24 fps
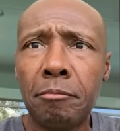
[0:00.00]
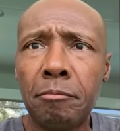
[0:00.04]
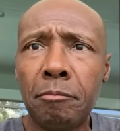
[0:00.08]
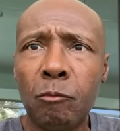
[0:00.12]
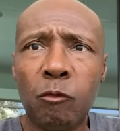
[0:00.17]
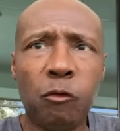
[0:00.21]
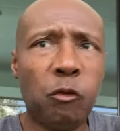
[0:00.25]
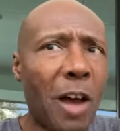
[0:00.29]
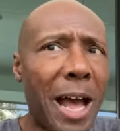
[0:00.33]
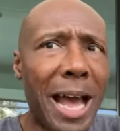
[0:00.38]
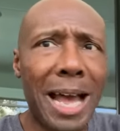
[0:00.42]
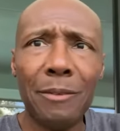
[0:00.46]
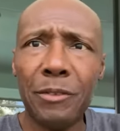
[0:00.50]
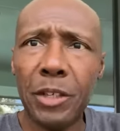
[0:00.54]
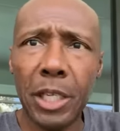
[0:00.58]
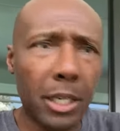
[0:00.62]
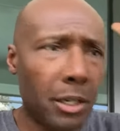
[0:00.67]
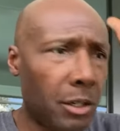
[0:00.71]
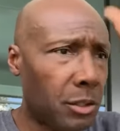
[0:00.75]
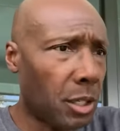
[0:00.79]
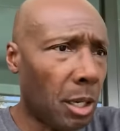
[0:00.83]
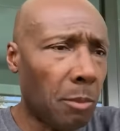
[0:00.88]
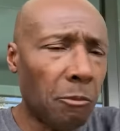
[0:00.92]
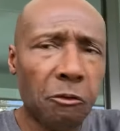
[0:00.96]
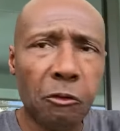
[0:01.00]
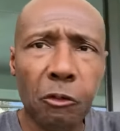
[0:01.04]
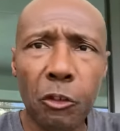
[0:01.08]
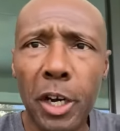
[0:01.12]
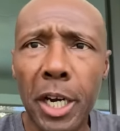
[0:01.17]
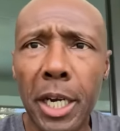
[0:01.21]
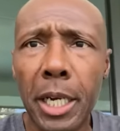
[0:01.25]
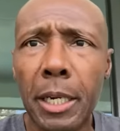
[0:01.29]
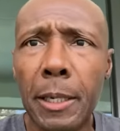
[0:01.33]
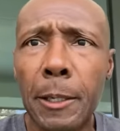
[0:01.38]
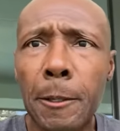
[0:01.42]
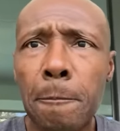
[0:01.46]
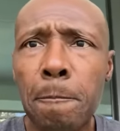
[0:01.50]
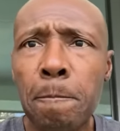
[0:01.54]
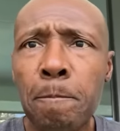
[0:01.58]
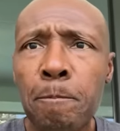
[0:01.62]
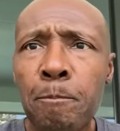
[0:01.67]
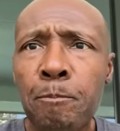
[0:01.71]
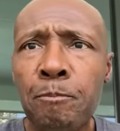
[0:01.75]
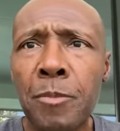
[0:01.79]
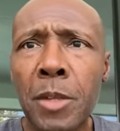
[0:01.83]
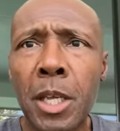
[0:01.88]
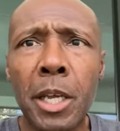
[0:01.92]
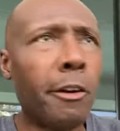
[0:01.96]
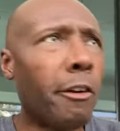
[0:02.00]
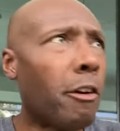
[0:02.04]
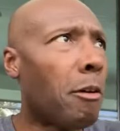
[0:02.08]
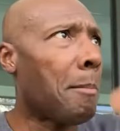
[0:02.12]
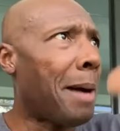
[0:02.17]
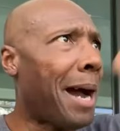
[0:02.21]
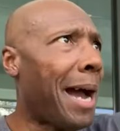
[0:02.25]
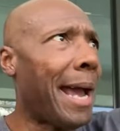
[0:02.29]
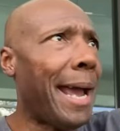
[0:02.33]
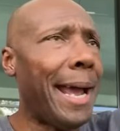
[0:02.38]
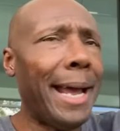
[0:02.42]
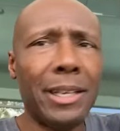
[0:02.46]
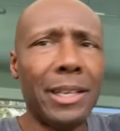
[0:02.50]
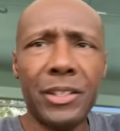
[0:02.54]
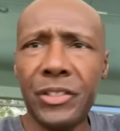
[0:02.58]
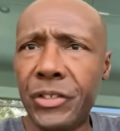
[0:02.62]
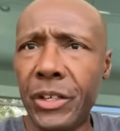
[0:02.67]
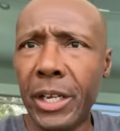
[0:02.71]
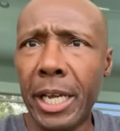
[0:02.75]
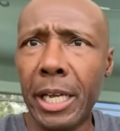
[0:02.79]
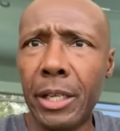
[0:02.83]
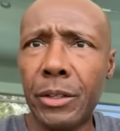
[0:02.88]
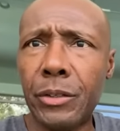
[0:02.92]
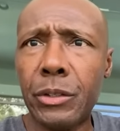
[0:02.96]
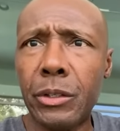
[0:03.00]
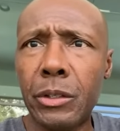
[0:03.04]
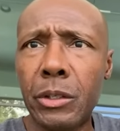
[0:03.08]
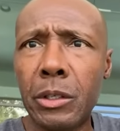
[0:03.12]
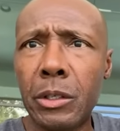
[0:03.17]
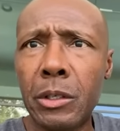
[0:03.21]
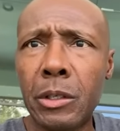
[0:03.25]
Five years, I'm free. Here are my assets.